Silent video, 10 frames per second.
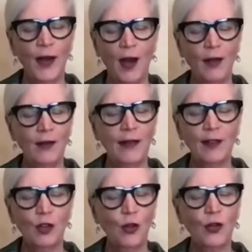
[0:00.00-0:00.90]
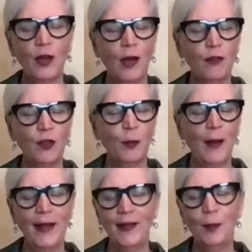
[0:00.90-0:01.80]
our little cover
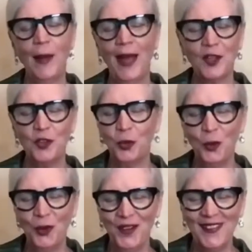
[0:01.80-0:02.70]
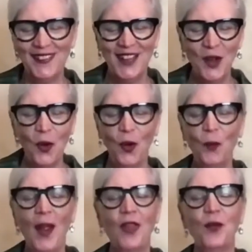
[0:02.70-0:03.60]
by the back door, or
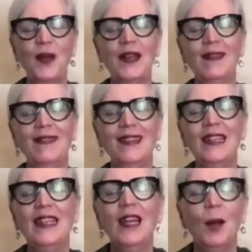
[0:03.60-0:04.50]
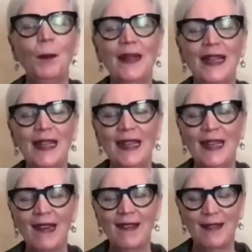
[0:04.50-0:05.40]
whether it is the
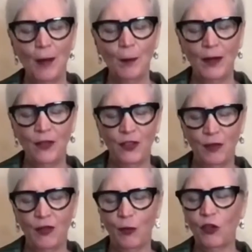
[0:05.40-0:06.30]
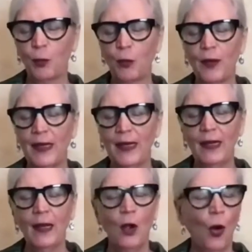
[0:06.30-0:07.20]
beginning semblances of
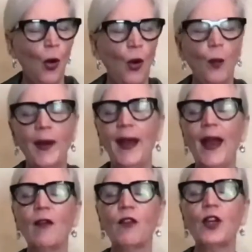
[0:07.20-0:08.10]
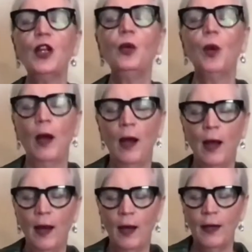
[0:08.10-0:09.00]
spring, or wherever you
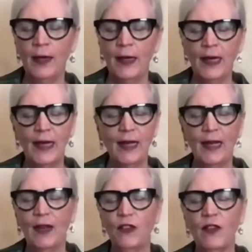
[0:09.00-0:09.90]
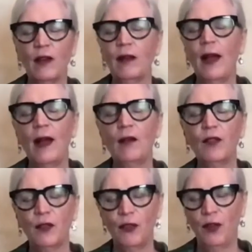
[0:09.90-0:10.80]
are, it is the love
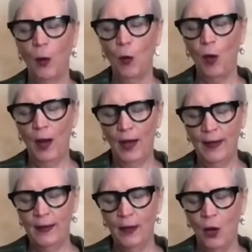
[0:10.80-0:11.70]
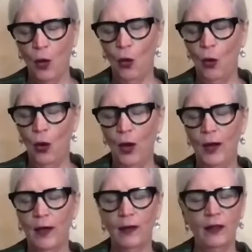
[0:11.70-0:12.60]
of someone,
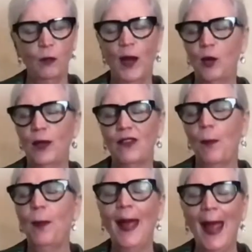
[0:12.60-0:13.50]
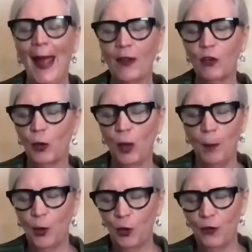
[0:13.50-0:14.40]
or whether it's a pet or a
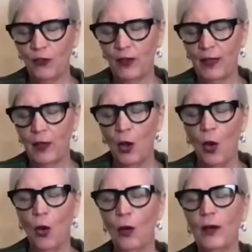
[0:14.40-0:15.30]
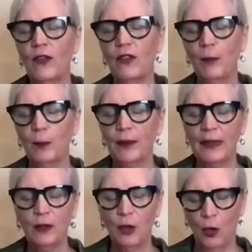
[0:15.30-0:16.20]
person, or it's
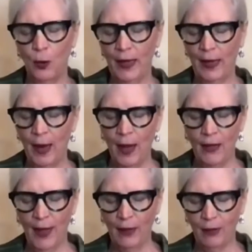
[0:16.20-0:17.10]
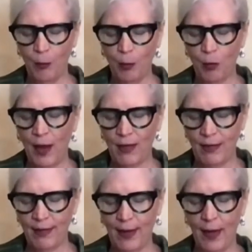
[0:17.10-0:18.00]
simply knowing that the
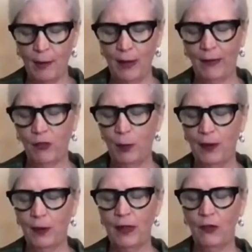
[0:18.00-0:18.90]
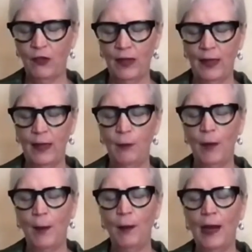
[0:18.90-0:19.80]
breath that I'm experiencing in
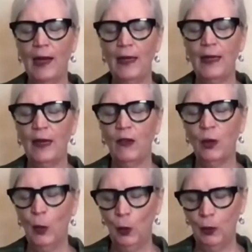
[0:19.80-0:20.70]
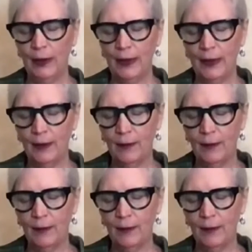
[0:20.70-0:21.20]
my body is holy.